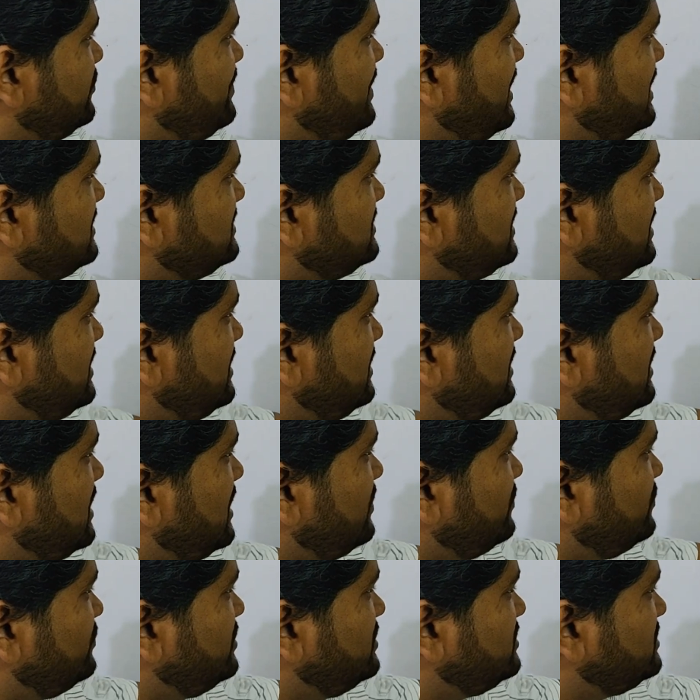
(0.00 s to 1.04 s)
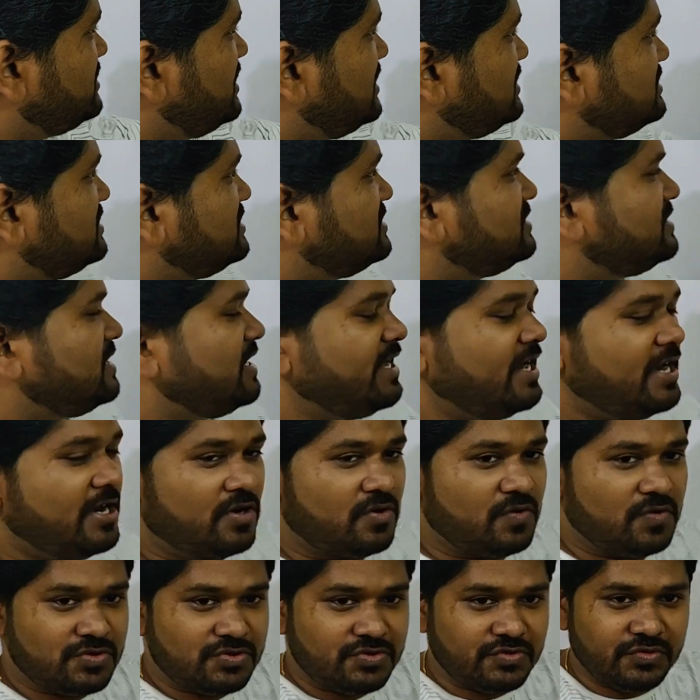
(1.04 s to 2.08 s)
to back side. Now these charges are
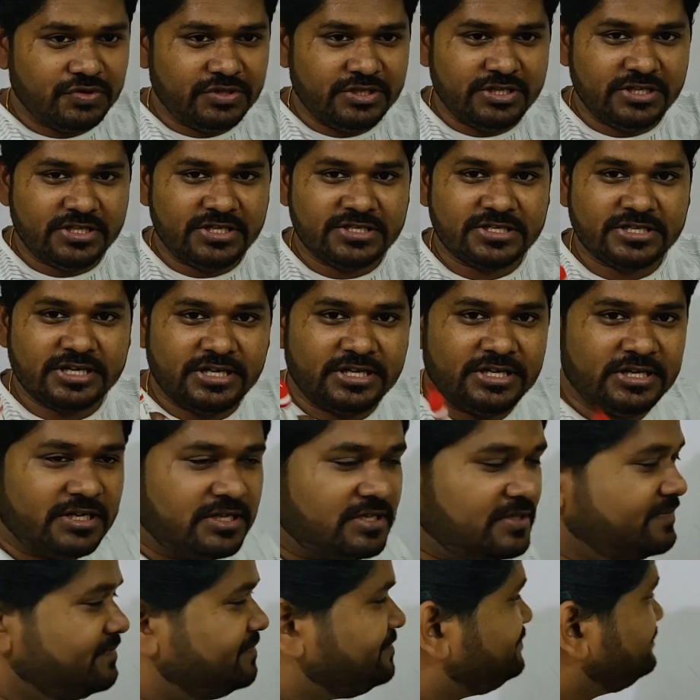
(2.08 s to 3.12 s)
enclosed within the cylinder.